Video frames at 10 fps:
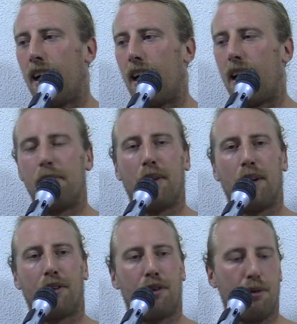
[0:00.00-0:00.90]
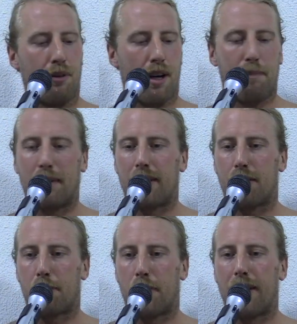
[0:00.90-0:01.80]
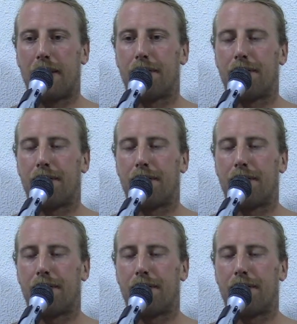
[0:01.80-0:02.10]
I'm a little tuned up at this point.